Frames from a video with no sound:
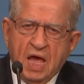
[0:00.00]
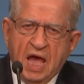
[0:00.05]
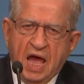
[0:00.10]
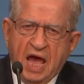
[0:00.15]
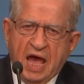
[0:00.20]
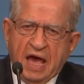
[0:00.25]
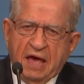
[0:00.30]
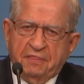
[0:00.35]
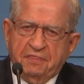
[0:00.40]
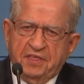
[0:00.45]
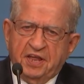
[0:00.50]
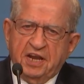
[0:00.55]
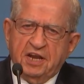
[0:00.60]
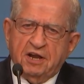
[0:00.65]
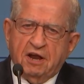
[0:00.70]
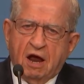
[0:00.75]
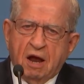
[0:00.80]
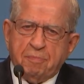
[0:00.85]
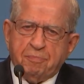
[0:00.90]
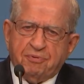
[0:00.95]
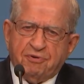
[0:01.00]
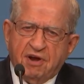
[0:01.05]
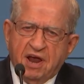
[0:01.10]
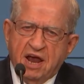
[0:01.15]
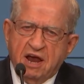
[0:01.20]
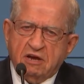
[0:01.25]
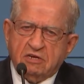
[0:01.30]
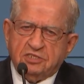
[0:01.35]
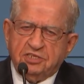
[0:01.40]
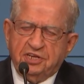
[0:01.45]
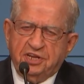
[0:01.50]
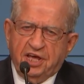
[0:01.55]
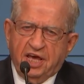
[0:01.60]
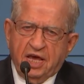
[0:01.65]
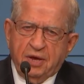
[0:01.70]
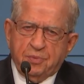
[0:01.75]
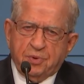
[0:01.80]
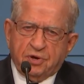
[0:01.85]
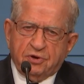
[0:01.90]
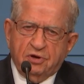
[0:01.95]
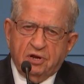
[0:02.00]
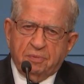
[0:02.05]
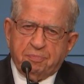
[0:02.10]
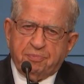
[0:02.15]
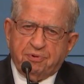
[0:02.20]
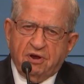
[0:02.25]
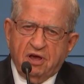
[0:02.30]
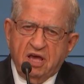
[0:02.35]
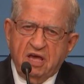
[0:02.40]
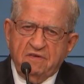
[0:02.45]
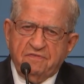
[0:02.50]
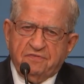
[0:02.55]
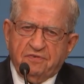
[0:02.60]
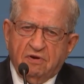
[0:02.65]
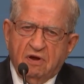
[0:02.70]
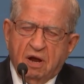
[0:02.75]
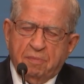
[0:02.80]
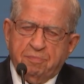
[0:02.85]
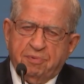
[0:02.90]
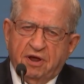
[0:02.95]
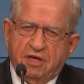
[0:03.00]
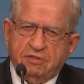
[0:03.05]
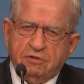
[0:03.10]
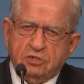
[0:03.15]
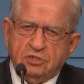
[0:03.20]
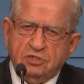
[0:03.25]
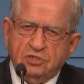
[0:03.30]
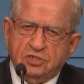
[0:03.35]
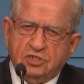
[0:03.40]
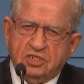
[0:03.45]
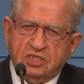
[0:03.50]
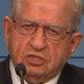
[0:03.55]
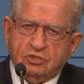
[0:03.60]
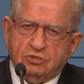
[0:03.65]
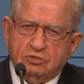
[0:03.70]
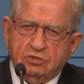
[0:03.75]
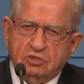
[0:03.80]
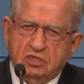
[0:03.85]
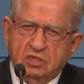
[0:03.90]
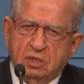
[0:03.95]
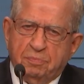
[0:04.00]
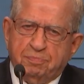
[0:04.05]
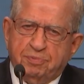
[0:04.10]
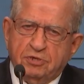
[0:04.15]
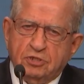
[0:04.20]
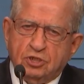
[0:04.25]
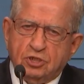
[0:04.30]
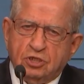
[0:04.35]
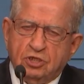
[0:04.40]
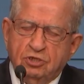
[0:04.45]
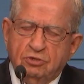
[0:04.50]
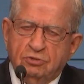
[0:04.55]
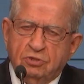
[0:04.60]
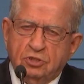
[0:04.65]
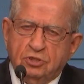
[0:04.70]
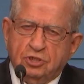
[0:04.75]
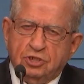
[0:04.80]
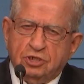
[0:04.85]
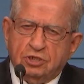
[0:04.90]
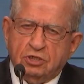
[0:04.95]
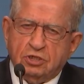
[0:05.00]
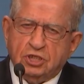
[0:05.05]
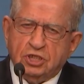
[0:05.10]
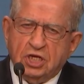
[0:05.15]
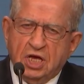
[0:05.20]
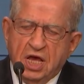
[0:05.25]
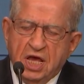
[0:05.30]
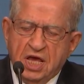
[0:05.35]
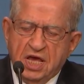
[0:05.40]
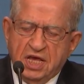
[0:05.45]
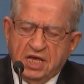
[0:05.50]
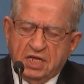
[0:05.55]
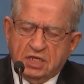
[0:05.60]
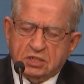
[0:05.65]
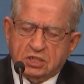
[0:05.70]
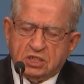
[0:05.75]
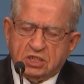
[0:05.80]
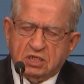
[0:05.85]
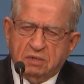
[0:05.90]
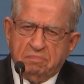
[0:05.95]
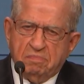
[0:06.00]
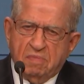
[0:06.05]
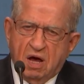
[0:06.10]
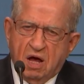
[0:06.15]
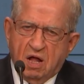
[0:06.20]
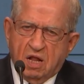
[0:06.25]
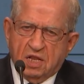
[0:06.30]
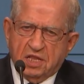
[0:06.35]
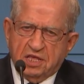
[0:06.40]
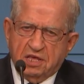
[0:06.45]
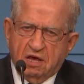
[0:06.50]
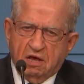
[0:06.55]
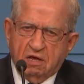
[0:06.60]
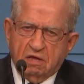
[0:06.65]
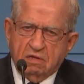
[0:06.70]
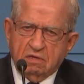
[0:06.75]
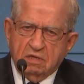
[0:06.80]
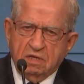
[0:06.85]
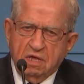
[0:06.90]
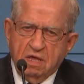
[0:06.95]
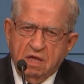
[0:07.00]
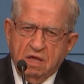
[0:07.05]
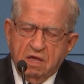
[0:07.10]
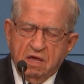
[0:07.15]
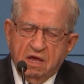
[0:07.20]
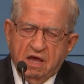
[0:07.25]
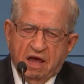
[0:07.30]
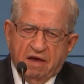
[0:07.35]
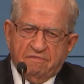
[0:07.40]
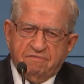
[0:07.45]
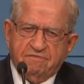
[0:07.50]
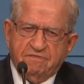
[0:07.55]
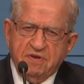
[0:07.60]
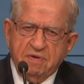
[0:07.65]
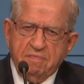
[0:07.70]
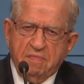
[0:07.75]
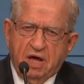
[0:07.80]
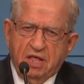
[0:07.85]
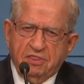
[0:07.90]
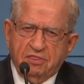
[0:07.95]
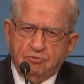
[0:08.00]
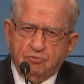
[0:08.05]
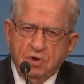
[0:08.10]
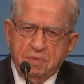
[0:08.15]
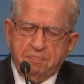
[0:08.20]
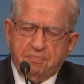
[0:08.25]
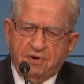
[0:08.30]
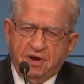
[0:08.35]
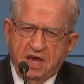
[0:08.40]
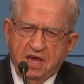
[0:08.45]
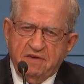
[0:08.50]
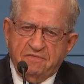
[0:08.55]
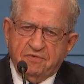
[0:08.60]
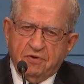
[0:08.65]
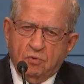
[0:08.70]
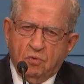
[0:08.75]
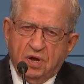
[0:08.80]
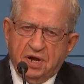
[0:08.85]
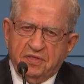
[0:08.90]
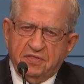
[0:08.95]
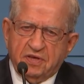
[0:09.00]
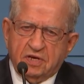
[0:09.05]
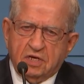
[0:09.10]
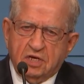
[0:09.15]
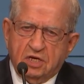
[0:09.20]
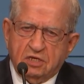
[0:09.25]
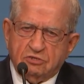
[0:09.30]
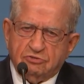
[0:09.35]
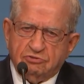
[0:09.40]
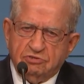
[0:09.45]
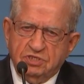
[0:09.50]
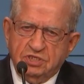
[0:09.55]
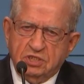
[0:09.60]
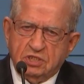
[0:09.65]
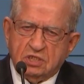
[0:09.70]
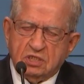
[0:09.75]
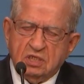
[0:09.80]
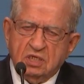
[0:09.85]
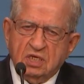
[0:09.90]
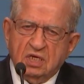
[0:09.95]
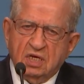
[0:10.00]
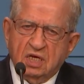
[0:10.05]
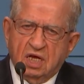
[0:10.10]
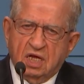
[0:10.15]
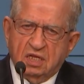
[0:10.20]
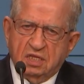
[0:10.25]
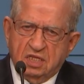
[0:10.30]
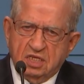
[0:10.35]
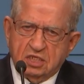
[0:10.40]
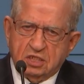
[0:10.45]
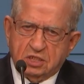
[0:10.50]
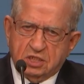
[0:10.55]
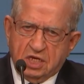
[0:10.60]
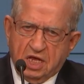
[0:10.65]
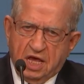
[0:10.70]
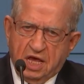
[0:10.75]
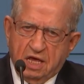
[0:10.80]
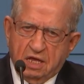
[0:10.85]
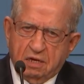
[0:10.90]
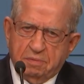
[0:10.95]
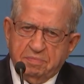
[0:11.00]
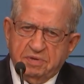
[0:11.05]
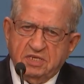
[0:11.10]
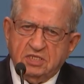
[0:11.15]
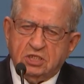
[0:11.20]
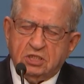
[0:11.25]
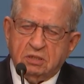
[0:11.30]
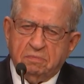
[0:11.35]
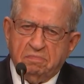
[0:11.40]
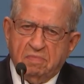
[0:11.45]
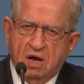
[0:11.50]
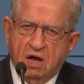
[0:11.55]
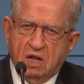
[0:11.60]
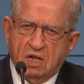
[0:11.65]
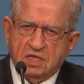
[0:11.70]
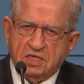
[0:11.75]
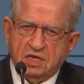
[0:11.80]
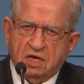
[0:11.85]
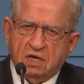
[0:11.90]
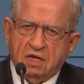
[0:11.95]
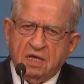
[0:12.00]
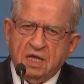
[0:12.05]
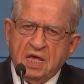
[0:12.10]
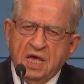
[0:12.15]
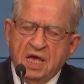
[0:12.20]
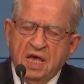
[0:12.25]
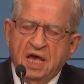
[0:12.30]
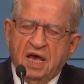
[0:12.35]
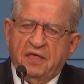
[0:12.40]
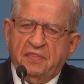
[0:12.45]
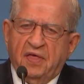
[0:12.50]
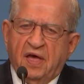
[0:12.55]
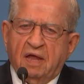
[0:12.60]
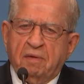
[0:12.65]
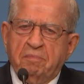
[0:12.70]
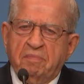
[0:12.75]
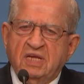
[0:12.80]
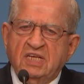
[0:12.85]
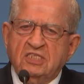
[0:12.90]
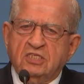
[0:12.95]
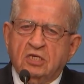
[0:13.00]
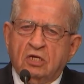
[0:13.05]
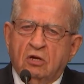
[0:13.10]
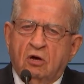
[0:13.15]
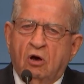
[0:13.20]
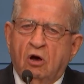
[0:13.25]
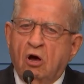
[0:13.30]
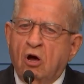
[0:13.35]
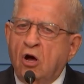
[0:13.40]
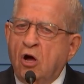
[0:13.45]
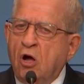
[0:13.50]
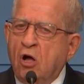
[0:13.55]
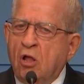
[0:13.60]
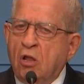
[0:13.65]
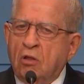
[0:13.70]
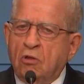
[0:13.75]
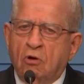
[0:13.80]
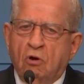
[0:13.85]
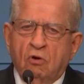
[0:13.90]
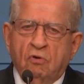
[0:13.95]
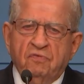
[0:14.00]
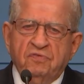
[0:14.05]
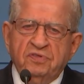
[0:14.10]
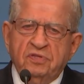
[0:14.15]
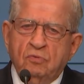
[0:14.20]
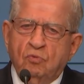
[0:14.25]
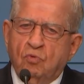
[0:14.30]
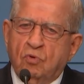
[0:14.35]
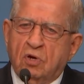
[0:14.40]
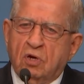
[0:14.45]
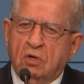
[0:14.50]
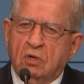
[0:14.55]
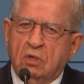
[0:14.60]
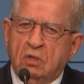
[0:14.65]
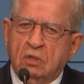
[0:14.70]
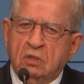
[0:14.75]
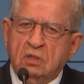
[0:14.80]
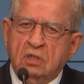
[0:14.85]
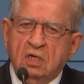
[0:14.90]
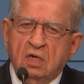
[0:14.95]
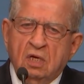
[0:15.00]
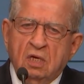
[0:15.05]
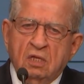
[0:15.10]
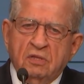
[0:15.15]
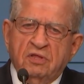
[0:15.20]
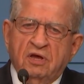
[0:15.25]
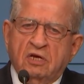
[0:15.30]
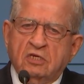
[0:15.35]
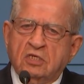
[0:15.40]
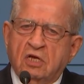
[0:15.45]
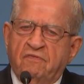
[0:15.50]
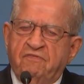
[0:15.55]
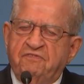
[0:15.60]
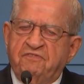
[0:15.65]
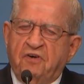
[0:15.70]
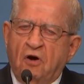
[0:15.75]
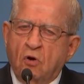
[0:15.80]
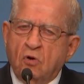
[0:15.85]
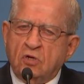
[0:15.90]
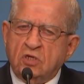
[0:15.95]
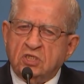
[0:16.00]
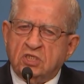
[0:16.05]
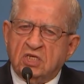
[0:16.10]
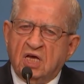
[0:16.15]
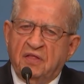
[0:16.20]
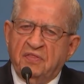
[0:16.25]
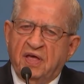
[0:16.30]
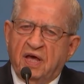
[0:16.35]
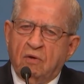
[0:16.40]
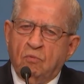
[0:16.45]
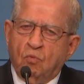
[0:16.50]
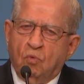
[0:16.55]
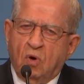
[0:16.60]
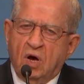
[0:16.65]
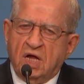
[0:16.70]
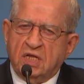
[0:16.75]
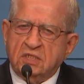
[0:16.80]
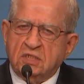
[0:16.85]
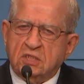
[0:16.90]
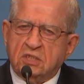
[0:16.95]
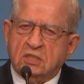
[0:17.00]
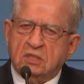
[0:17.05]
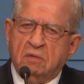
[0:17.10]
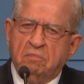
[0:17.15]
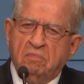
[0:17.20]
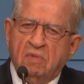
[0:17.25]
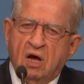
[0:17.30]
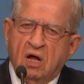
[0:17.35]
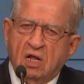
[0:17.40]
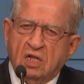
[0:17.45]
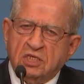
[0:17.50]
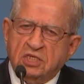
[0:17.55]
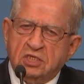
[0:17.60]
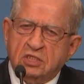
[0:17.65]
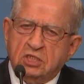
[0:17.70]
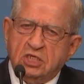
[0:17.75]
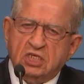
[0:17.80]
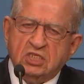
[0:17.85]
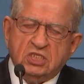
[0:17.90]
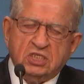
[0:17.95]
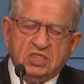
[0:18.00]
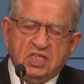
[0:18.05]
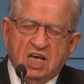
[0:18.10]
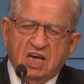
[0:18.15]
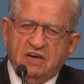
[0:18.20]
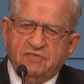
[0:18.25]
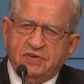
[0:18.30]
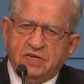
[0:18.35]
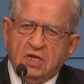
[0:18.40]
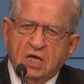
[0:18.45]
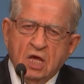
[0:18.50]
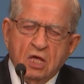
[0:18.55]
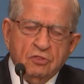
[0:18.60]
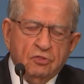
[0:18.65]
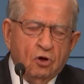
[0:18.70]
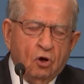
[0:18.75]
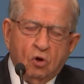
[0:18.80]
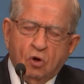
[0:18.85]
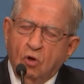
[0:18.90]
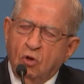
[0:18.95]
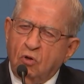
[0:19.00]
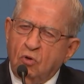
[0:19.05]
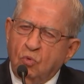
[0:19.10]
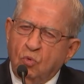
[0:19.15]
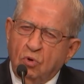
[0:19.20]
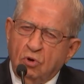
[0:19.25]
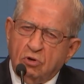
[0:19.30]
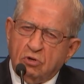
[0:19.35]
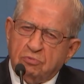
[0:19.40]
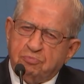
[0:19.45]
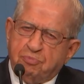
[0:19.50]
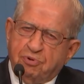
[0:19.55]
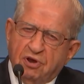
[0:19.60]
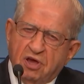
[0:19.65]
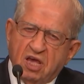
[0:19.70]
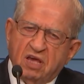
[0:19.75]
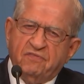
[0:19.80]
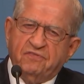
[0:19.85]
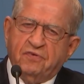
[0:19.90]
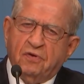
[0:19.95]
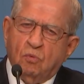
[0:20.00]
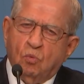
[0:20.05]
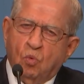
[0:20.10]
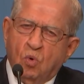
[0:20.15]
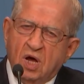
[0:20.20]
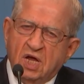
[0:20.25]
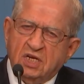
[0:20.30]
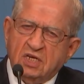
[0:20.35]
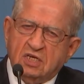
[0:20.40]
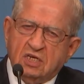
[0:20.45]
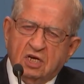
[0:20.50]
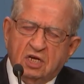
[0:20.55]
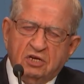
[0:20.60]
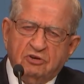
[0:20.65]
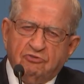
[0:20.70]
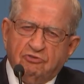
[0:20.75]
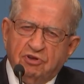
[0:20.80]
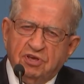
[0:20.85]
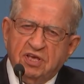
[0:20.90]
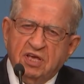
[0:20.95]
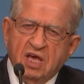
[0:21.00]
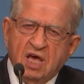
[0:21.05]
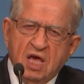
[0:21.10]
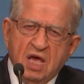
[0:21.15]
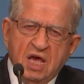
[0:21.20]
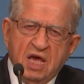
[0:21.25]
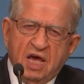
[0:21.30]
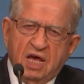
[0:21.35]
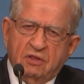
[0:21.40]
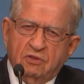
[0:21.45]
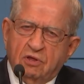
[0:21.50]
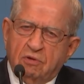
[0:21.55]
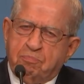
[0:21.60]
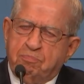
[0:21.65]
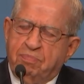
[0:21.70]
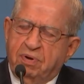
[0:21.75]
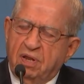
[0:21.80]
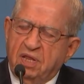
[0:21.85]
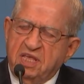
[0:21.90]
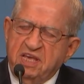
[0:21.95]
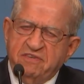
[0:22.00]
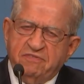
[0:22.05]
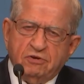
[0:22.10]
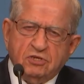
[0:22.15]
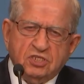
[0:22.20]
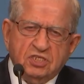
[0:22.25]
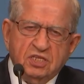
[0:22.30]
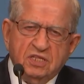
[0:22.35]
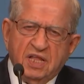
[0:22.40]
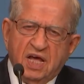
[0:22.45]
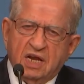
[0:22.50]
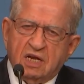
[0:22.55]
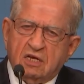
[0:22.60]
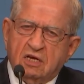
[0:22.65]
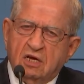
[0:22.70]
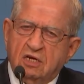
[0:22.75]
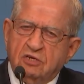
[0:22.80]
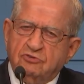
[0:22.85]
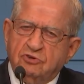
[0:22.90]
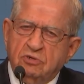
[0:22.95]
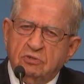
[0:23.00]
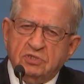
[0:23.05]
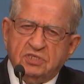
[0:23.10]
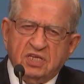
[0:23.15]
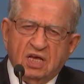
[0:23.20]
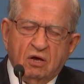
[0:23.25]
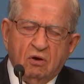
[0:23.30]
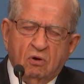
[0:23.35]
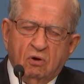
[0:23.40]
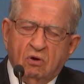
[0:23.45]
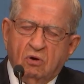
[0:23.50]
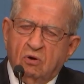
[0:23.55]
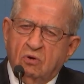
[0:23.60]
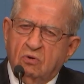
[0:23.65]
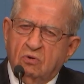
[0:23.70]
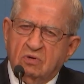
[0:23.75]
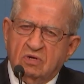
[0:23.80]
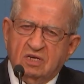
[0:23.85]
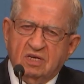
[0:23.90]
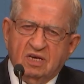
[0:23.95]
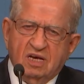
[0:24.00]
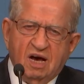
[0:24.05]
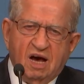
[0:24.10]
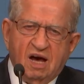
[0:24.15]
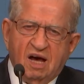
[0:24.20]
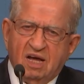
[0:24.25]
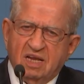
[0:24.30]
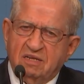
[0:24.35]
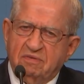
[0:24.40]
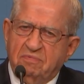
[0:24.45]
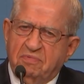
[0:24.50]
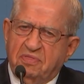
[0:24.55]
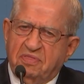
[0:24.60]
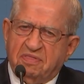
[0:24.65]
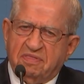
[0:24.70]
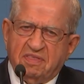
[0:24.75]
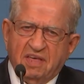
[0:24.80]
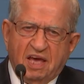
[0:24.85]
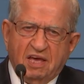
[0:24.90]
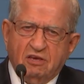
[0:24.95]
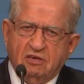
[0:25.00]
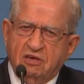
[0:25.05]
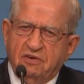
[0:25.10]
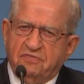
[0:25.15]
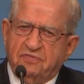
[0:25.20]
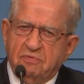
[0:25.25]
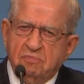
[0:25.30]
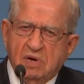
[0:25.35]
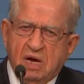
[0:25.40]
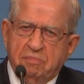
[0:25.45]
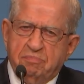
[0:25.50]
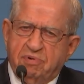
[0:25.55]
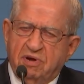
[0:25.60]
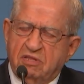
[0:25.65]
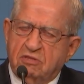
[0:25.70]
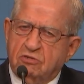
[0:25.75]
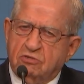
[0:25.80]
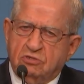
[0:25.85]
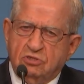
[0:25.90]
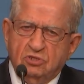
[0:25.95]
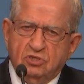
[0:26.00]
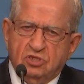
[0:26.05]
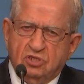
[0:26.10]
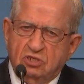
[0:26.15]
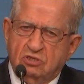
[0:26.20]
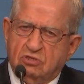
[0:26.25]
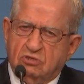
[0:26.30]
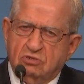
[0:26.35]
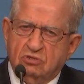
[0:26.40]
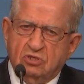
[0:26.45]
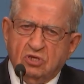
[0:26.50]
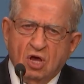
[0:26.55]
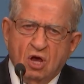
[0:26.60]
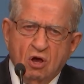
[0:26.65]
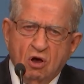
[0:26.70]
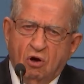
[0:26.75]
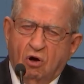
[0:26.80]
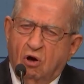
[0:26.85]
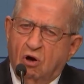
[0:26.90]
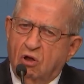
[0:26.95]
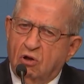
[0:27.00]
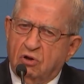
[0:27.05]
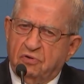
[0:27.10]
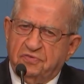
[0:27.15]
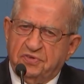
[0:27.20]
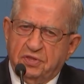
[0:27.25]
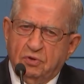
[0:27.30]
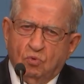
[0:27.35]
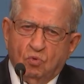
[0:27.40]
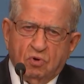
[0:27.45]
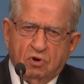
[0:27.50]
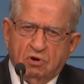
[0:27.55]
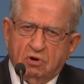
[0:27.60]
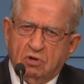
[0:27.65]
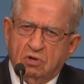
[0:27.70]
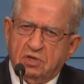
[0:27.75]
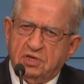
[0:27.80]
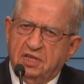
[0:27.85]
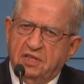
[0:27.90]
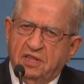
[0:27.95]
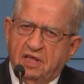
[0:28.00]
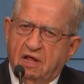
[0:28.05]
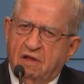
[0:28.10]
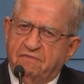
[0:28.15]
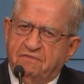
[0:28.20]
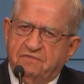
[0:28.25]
And then in our prayer today, we're going to pray for our brothers and sisters in the persecuted church in Somalia. Every month we pray for one of the countries, and this tale will be Somalia. And that means that all over the world, there's a focus on that one Somalia. Just think of it. The whole world praying for one country, and the believers in that country will say, oh, God, thank you for my brothers and sisters all over the world, and they'll